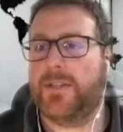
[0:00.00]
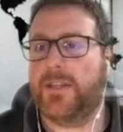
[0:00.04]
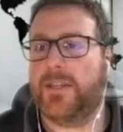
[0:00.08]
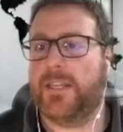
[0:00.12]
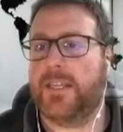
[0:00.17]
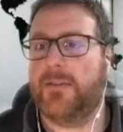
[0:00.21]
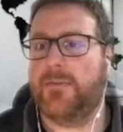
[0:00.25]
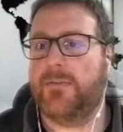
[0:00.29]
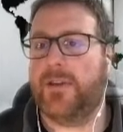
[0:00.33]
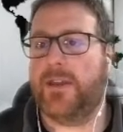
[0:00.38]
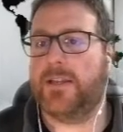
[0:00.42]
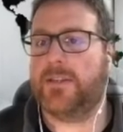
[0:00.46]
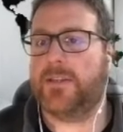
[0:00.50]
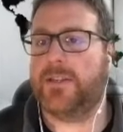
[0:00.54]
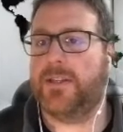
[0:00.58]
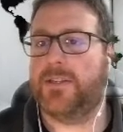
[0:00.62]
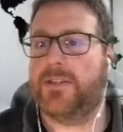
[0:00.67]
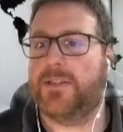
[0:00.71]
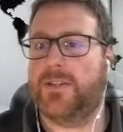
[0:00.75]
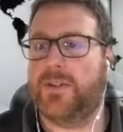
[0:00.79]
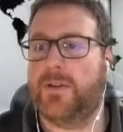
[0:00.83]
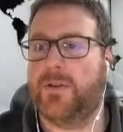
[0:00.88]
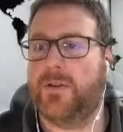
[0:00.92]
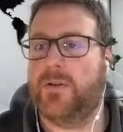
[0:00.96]
that give access
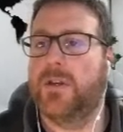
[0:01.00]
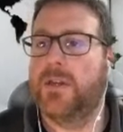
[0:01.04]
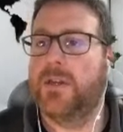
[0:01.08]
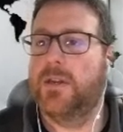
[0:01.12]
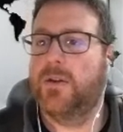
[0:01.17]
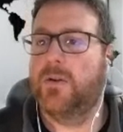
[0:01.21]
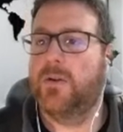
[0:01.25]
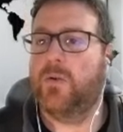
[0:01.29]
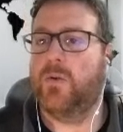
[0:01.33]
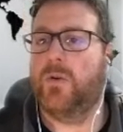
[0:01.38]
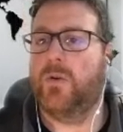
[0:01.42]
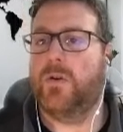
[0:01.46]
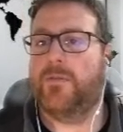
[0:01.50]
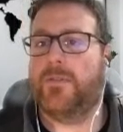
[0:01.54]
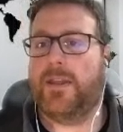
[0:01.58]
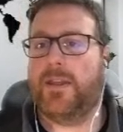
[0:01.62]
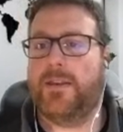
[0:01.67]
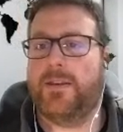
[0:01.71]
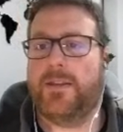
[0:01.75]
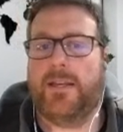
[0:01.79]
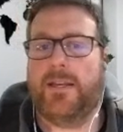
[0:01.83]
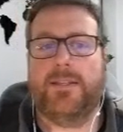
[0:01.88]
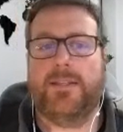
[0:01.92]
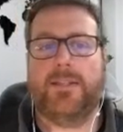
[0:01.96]
to all of
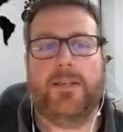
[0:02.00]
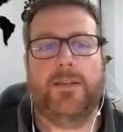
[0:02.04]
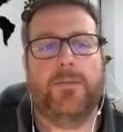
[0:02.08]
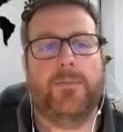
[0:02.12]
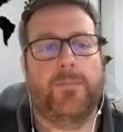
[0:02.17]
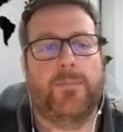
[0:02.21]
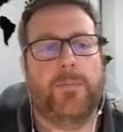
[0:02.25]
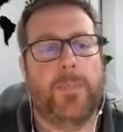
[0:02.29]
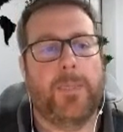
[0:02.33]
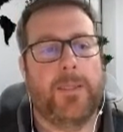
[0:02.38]
that data.